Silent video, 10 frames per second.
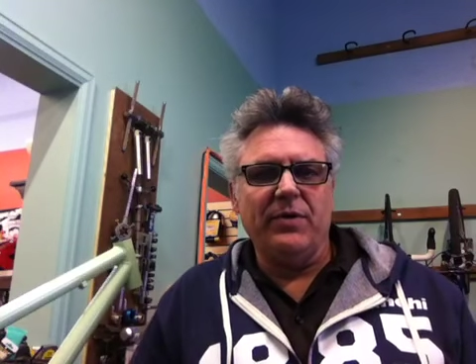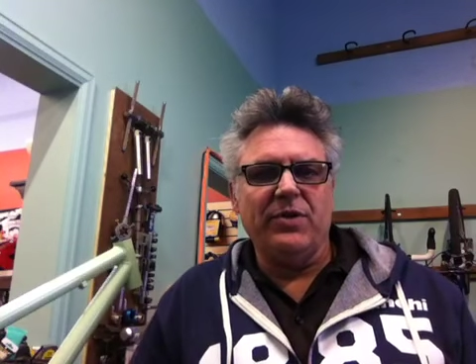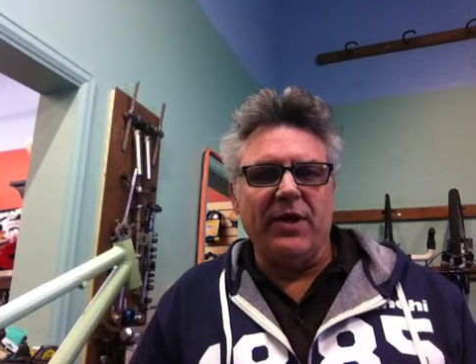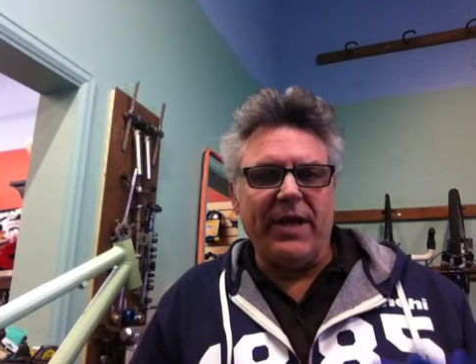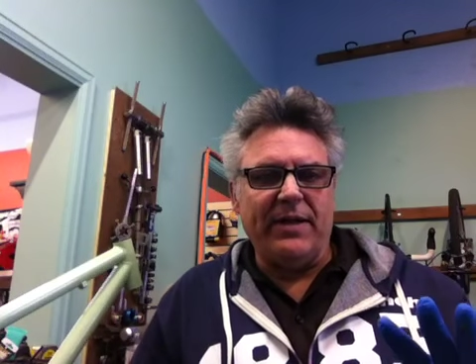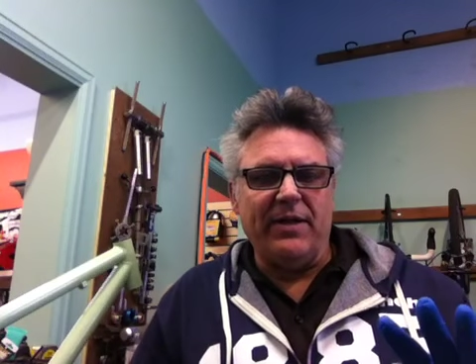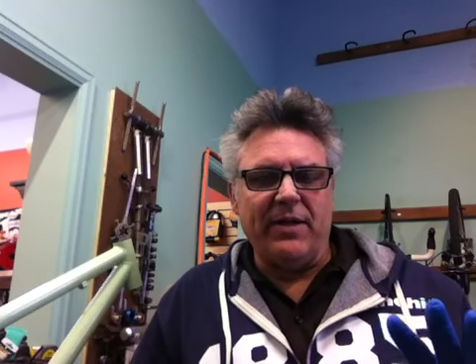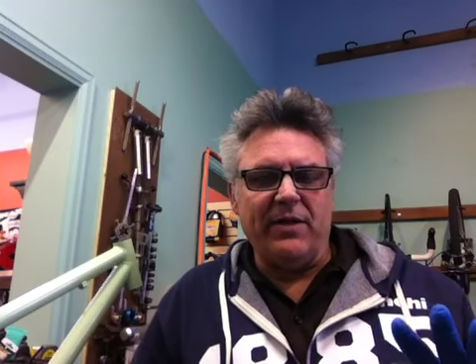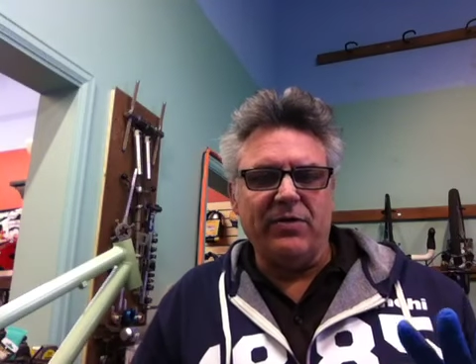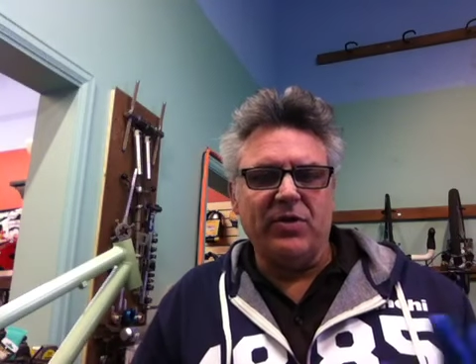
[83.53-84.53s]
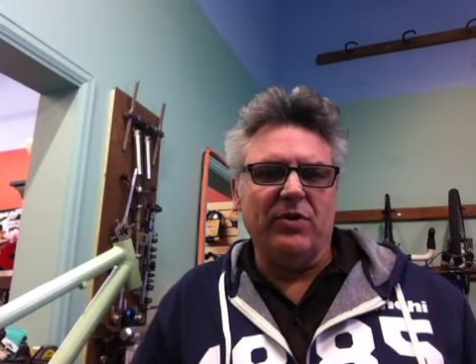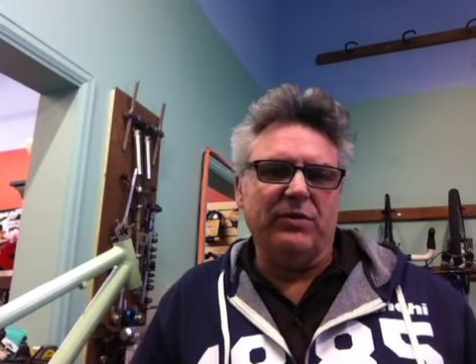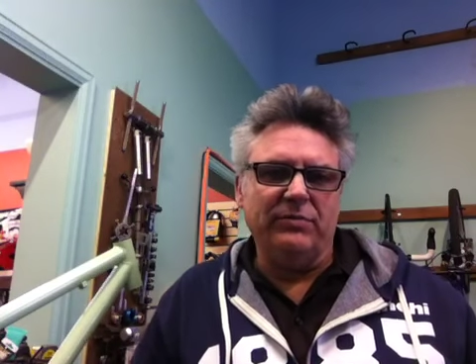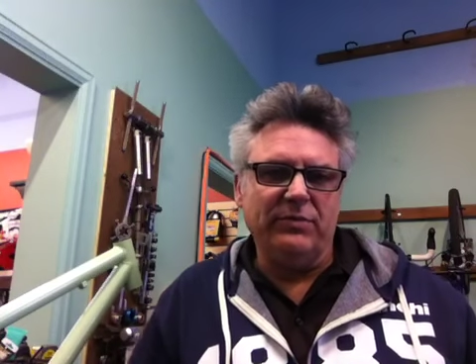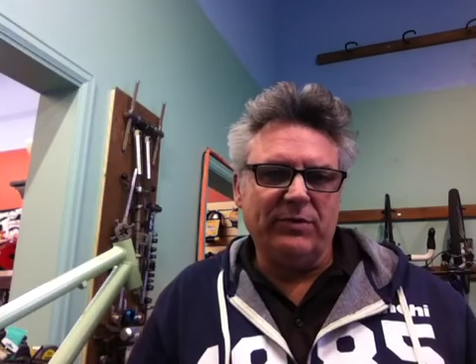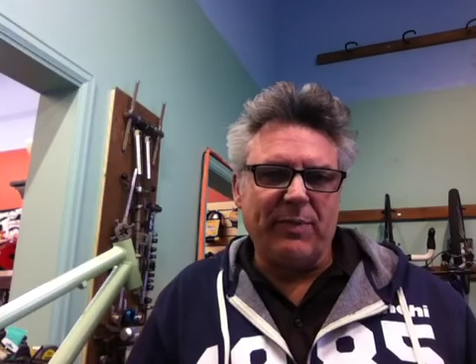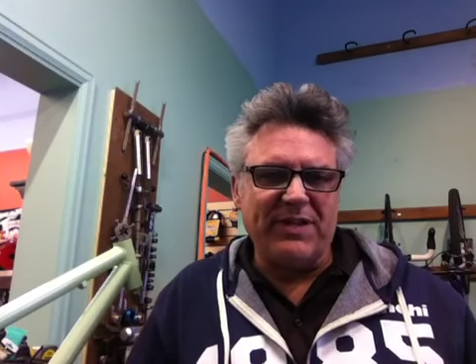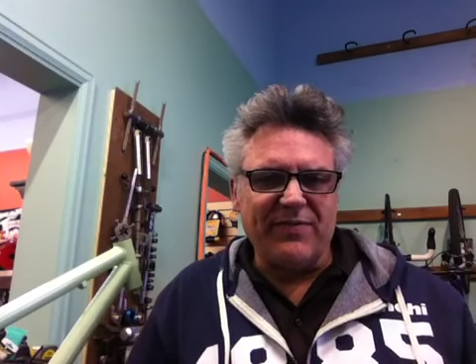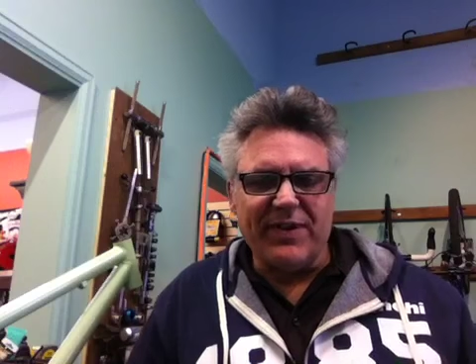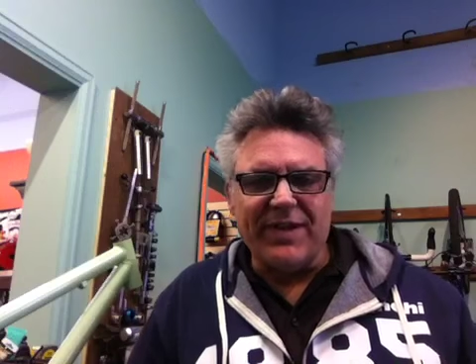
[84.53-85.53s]
She had certain
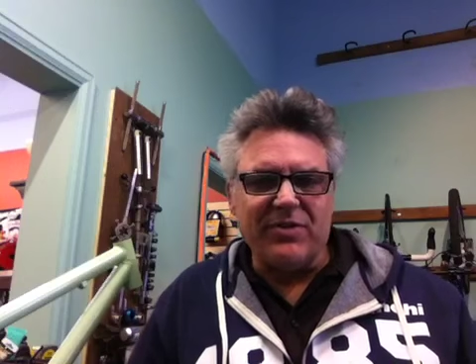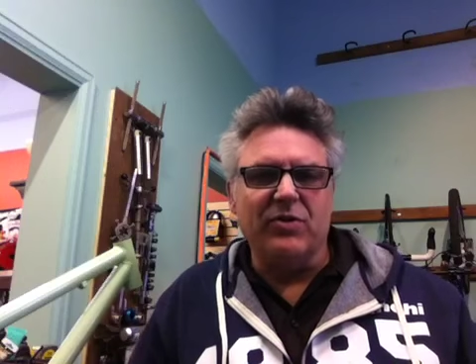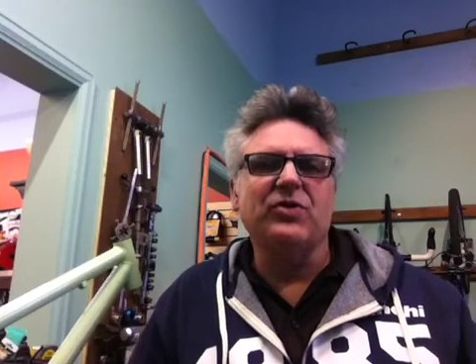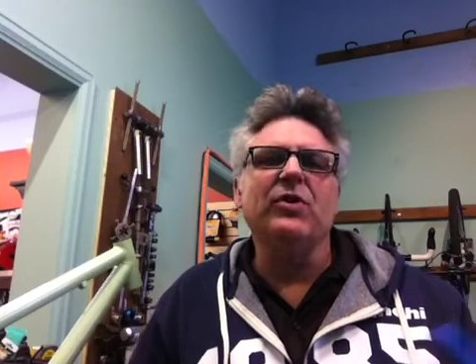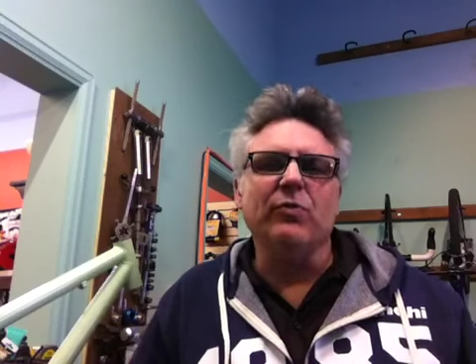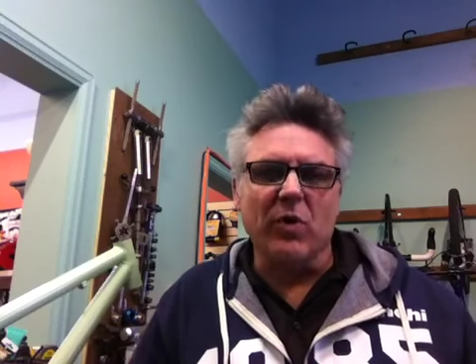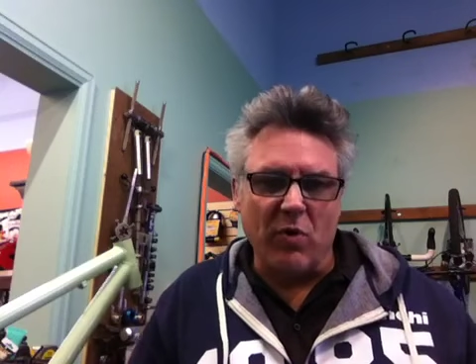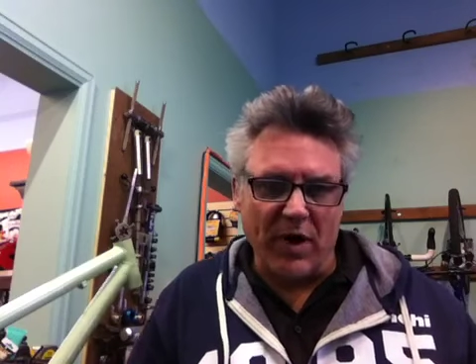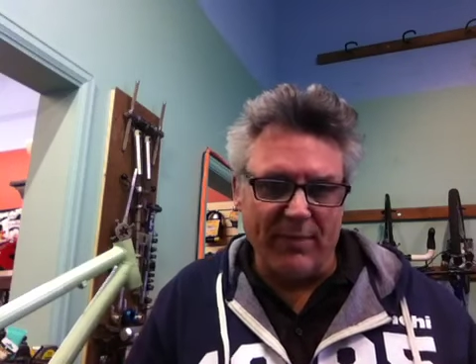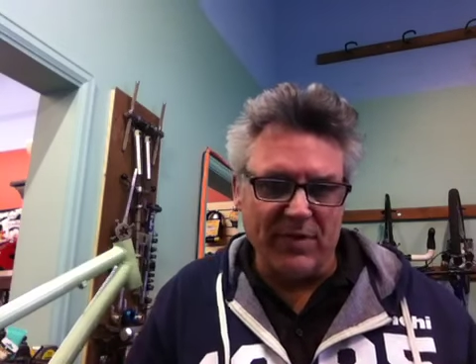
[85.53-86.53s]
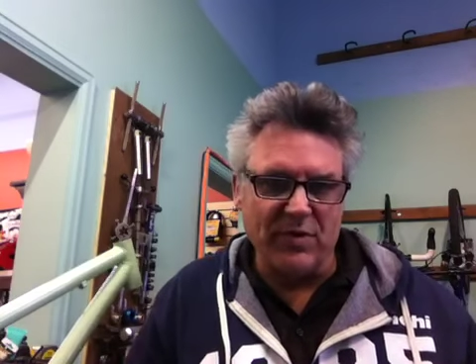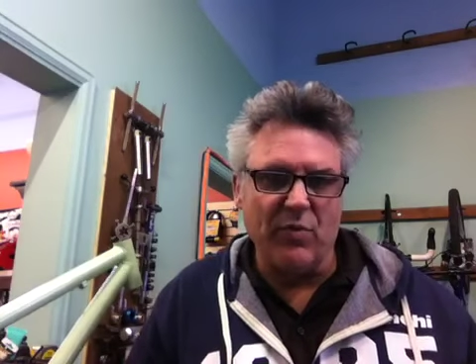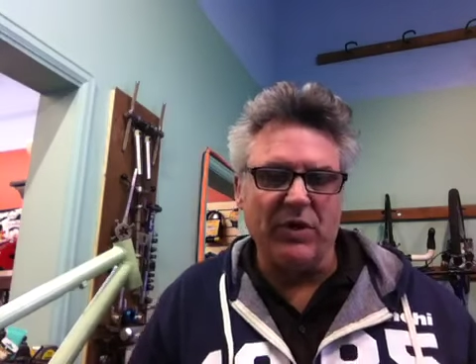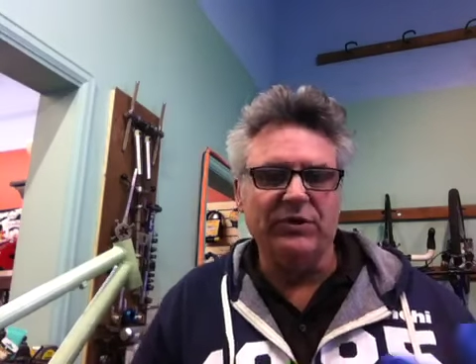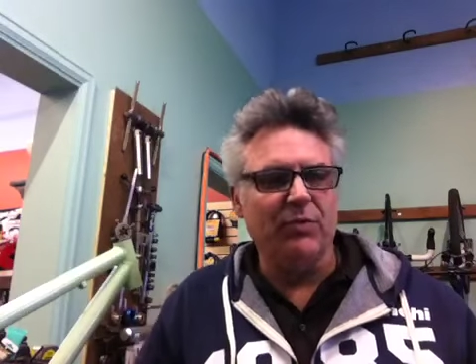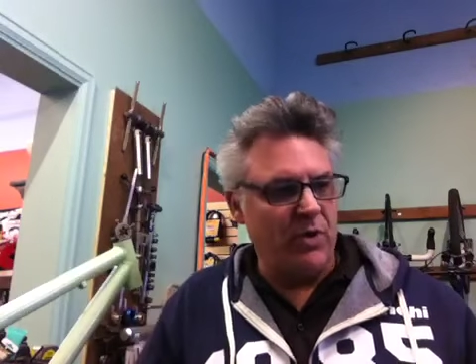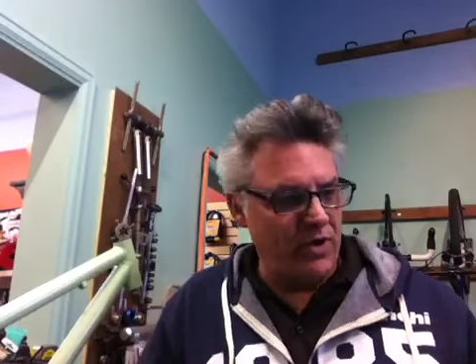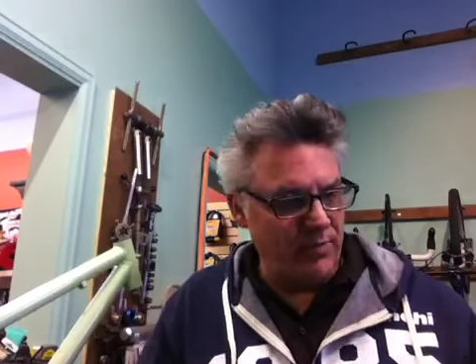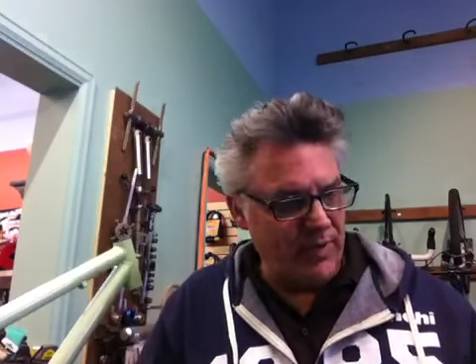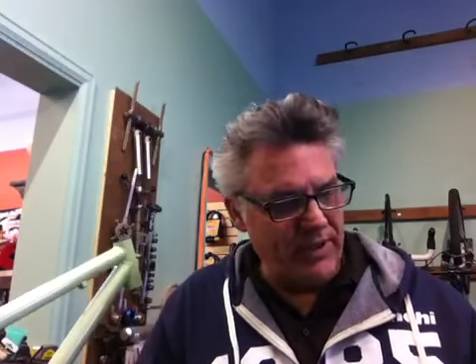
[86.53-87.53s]
specifications or certain requirements she wanted. She
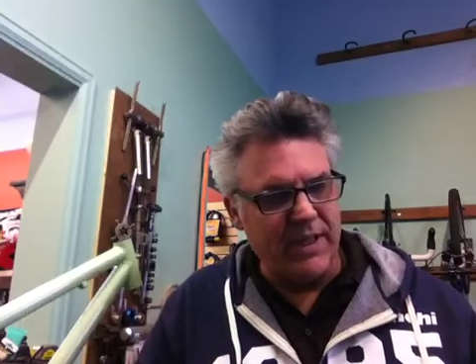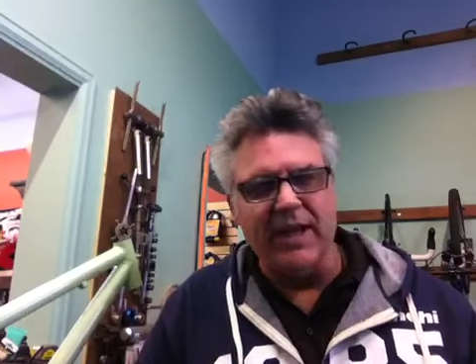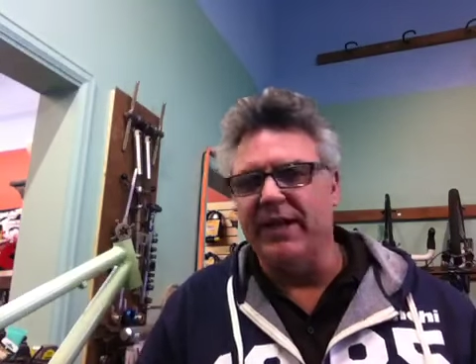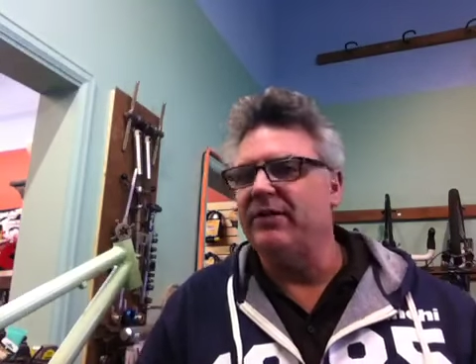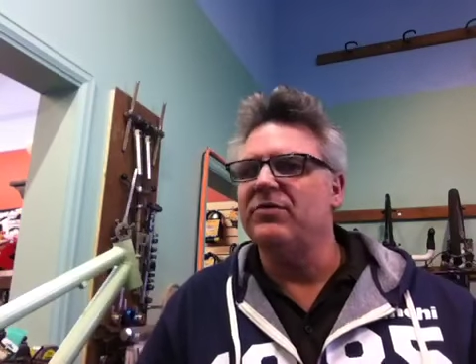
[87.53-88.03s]
wanted it to be light.